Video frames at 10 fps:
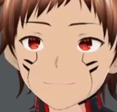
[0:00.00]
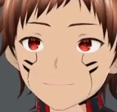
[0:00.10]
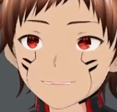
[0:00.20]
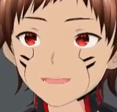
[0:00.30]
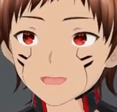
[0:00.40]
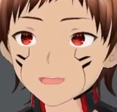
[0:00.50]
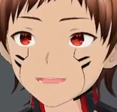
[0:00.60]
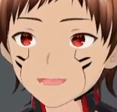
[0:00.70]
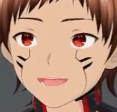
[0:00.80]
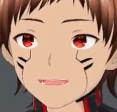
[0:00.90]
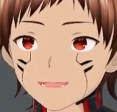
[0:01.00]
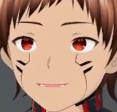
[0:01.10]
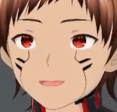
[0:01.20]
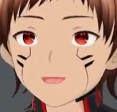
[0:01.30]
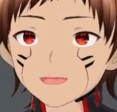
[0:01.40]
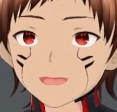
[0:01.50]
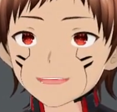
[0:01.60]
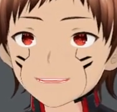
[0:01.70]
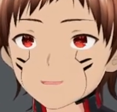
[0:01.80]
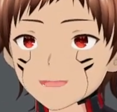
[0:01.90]
10-point increase. Warp
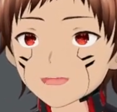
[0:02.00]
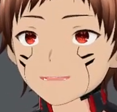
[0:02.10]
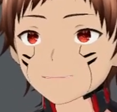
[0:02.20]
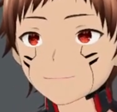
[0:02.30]
Talons.